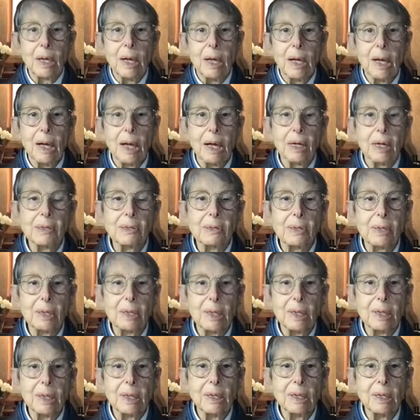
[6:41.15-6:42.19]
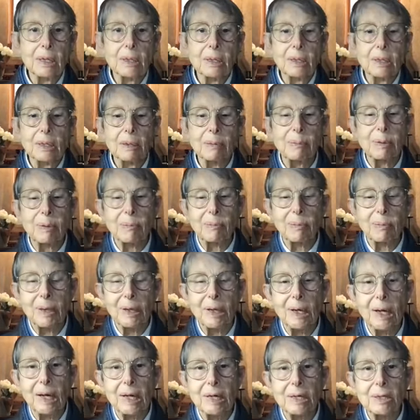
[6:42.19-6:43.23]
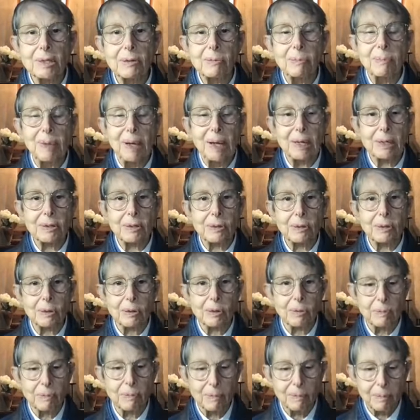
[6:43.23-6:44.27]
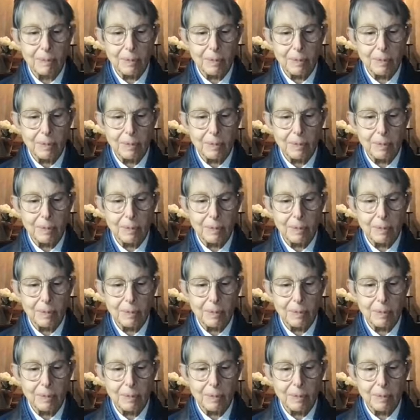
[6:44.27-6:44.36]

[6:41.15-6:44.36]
as a deeply realized master,